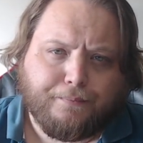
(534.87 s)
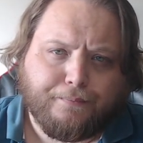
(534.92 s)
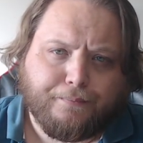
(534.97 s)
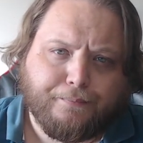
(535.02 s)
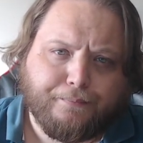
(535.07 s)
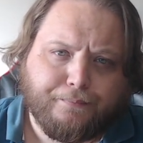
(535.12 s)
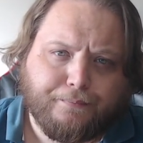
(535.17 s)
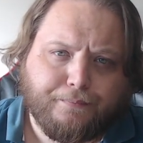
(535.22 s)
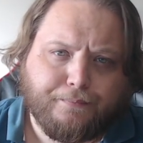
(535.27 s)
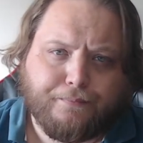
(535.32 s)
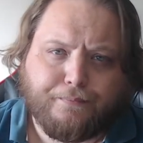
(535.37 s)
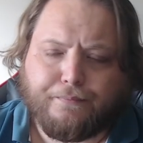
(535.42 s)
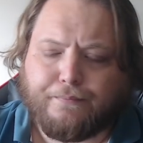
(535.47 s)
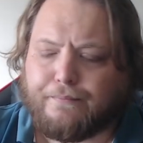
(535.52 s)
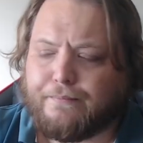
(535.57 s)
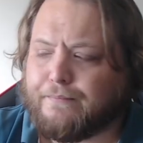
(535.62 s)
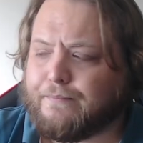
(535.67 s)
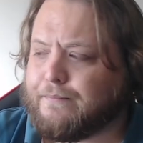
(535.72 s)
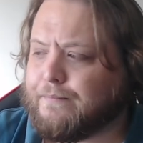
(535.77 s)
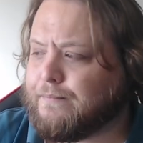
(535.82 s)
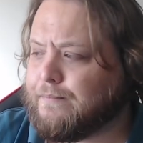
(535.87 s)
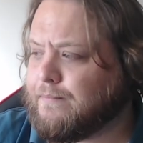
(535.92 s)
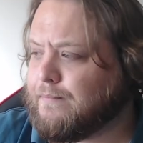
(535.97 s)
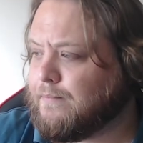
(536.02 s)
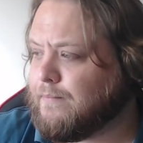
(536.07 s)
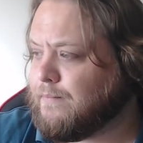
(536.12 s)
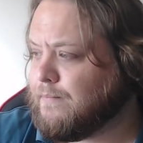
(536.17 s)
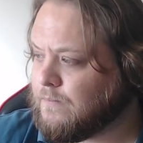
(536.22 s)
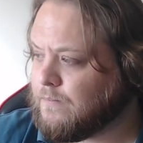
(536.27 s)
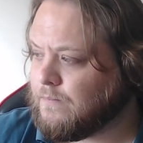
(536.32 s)

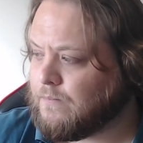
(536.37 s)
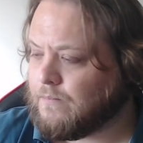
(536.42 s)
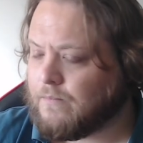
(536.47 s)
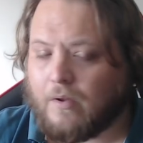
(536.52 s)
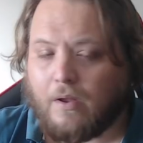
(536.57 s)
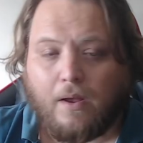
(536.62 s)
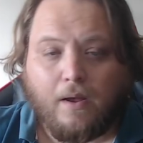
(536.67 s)
[no speech]